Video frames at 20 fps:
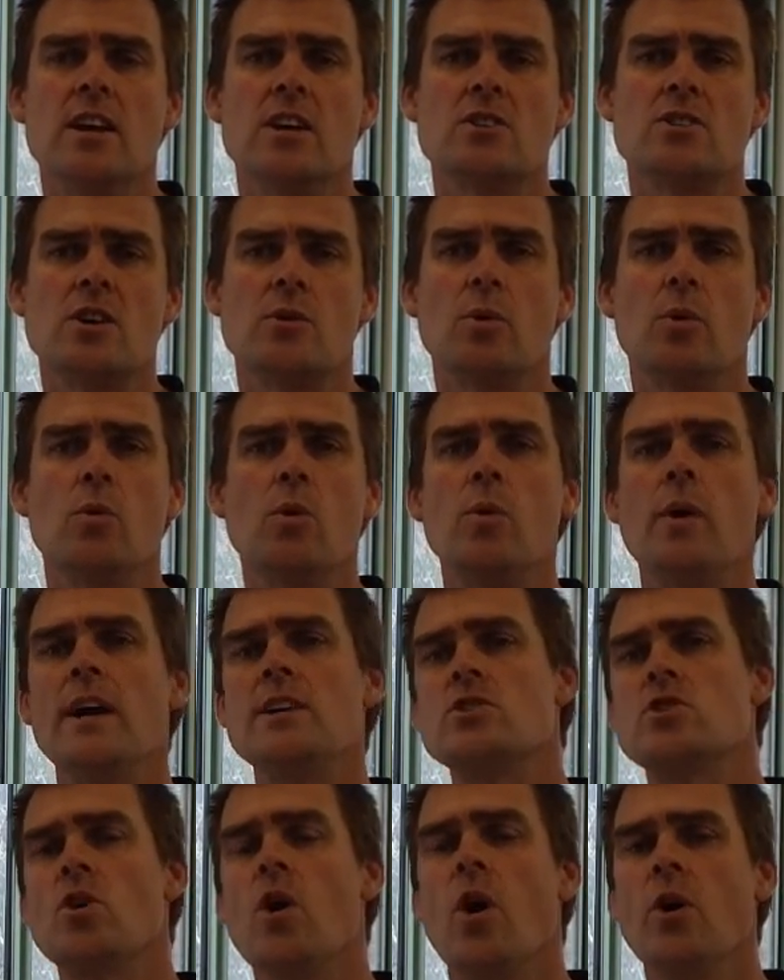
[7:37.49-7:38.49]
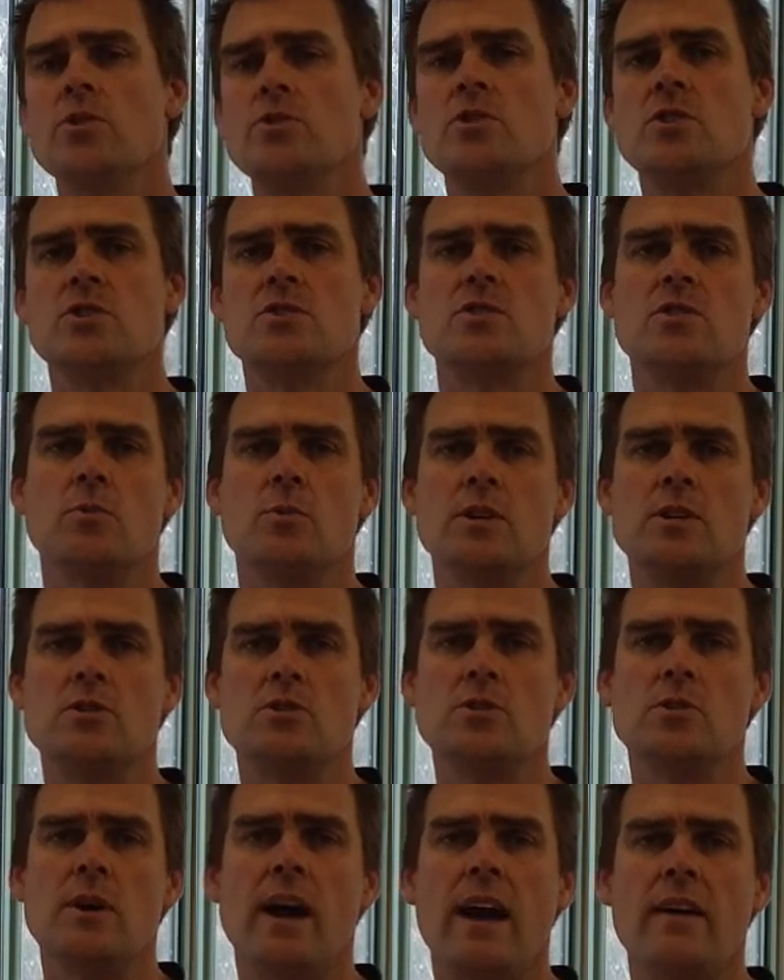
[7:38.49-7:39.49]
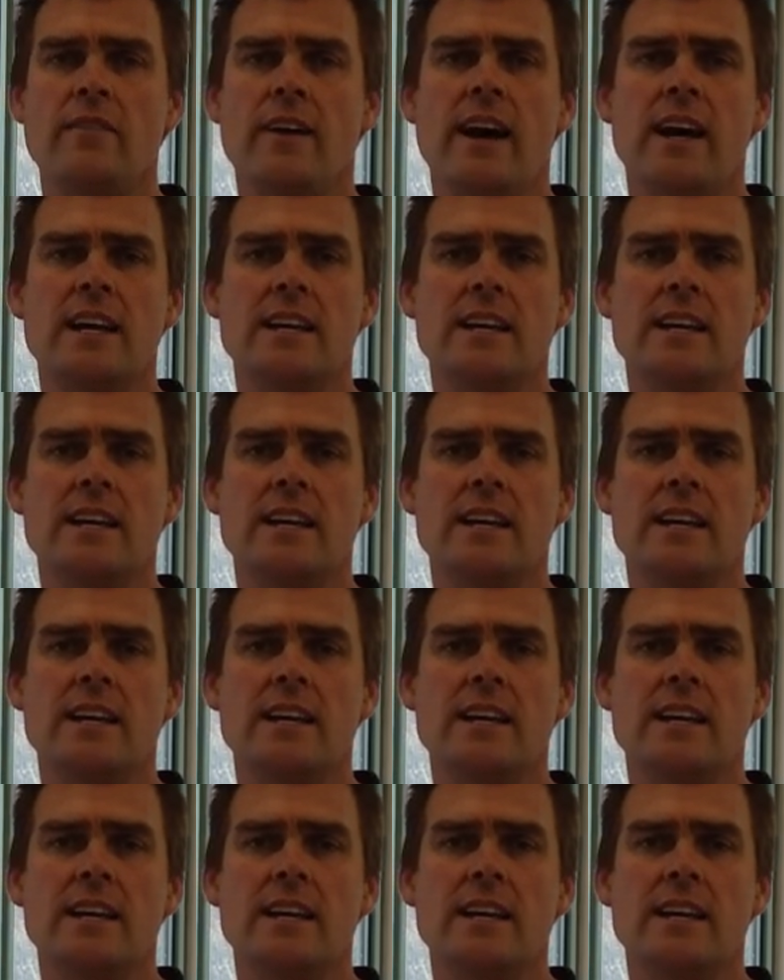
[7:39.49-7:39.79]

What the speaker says: So we're always conscious that we do have